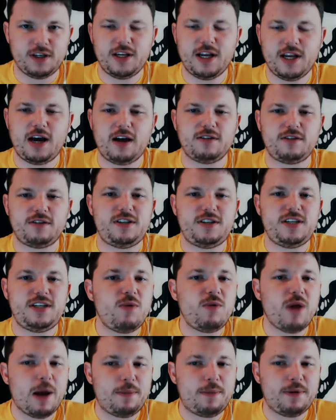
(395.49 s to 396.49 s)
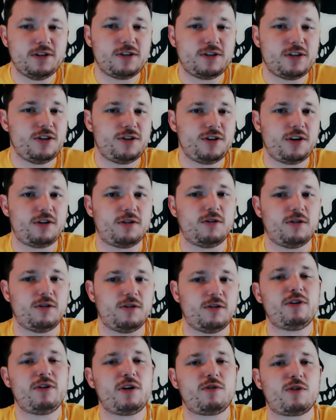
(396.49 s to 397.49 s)
Now, D weapons in general,
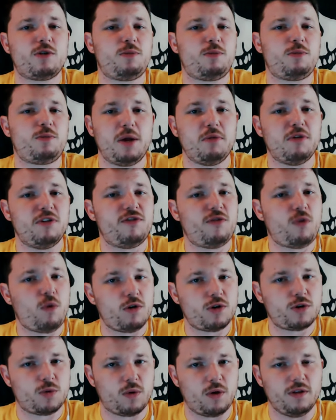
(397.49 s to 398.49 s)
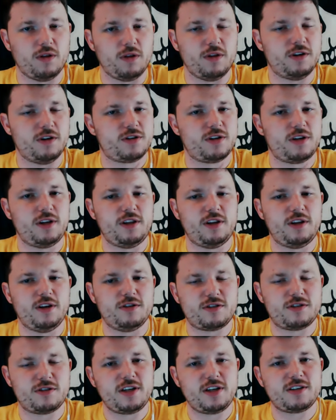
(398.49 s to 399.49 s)
even if we're playing with Forge World,
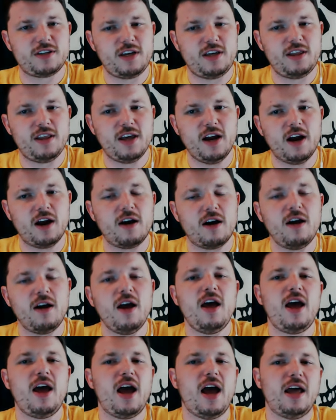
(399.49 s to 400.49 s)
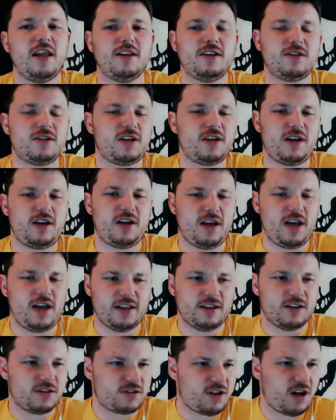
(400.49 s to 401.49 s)
there's things in there, and
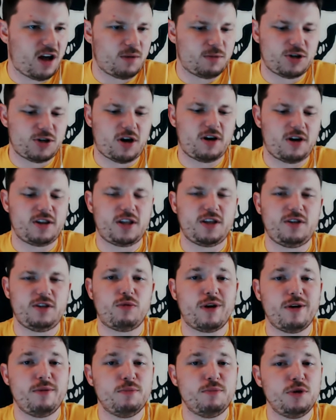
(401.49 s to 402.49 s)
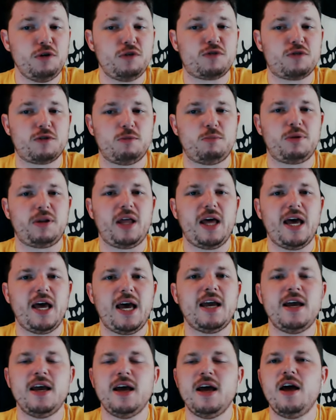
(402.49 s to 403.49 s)
the stomp chart that remove from
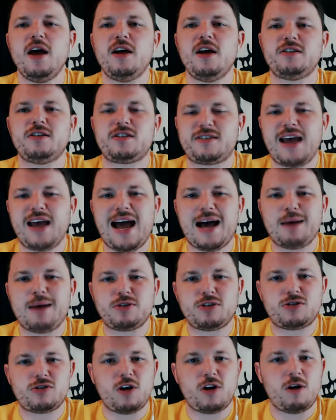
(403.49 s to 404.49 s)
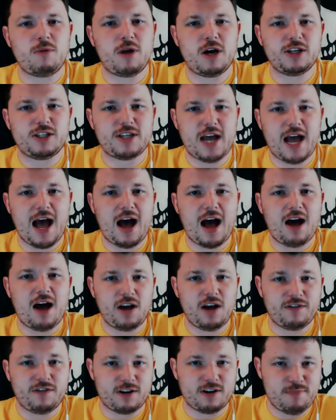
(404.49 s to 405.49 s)
play saps so much out
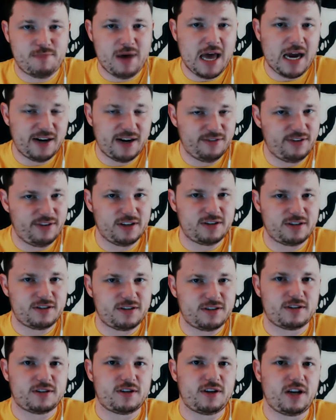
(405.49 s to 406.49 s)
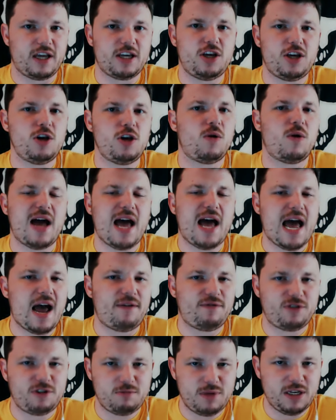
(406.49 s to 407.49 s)
of competitiveness. Like, you don't
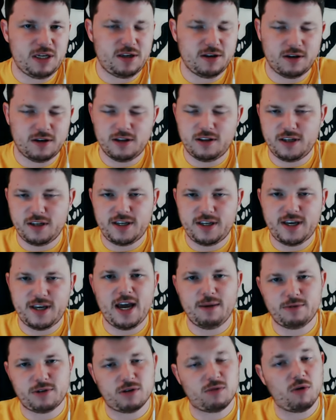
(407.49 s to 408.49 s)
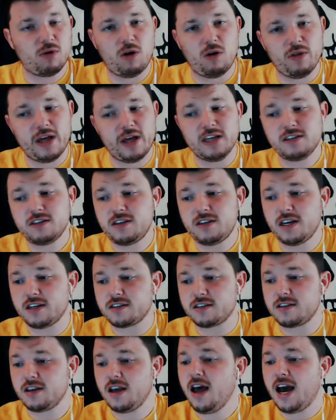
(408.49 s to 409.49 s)
have to be good at the game to roll that
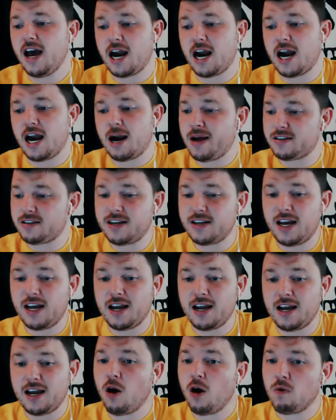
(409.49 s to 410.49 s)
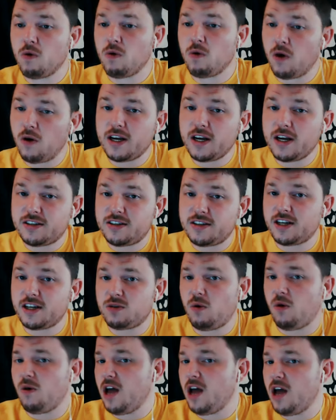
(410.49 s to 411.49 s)
6. And I'm not saying rolling a
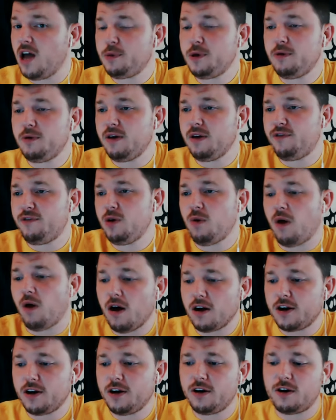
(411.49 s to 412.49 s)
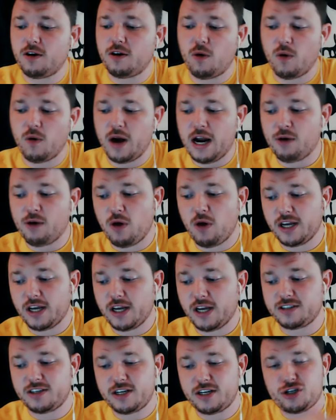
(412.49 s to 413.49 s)
6 won't help you if you are good, or
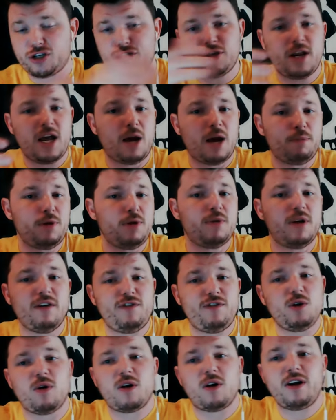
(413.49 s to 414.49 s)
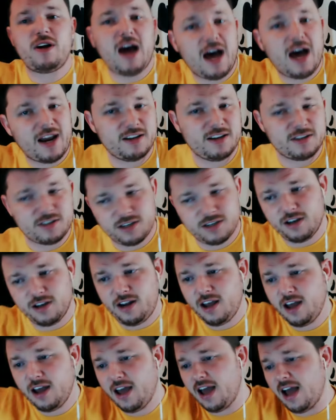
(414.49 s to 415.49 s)
enrolling a 6 should help you if you are not as
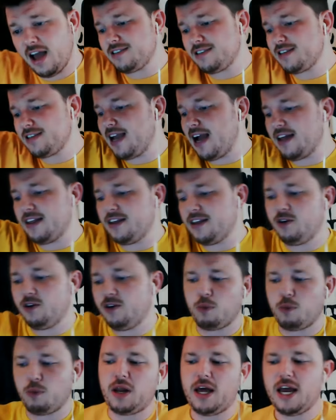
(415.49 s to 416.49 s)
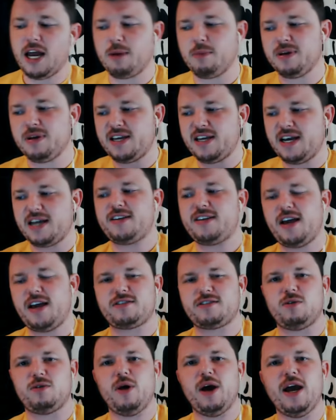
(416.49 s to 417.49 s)
good as the guy that you are playing, but that
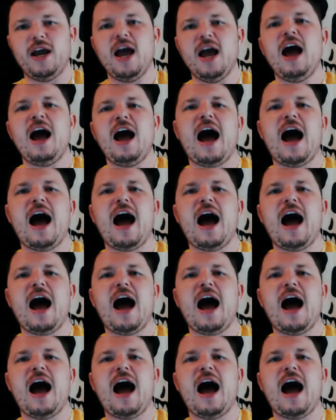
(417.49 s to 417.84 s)
takes away.